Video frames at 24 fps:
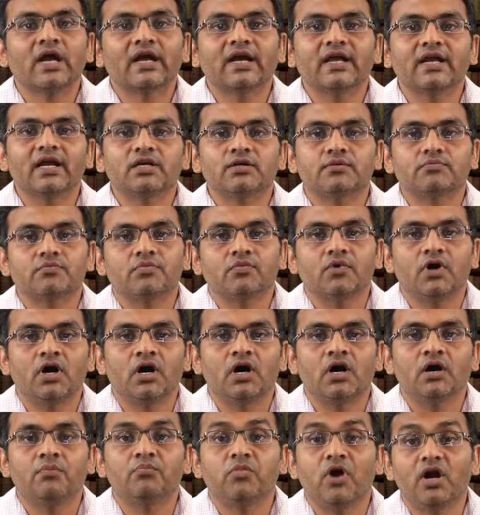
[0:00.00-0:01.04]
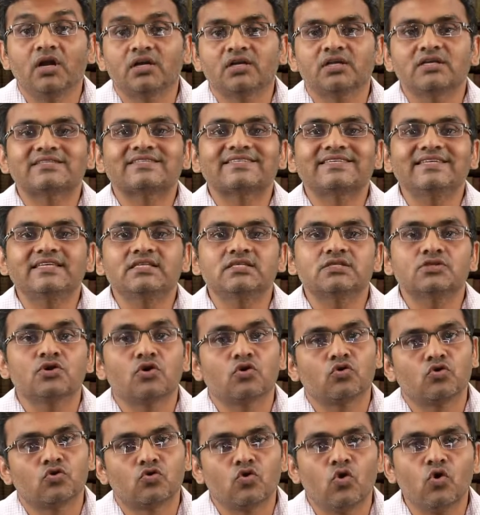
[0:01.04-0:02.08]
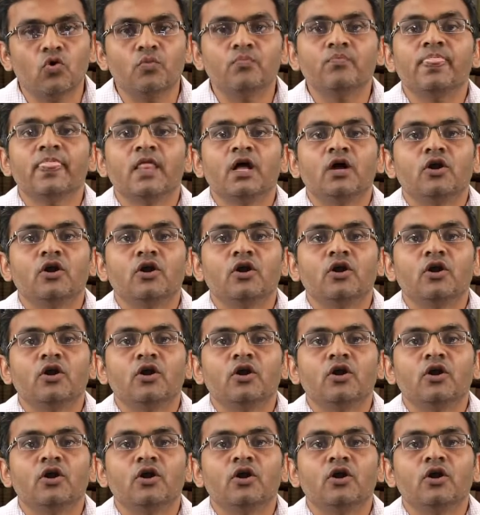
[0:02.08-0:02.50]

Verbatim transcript: connect uh, baltic seas rome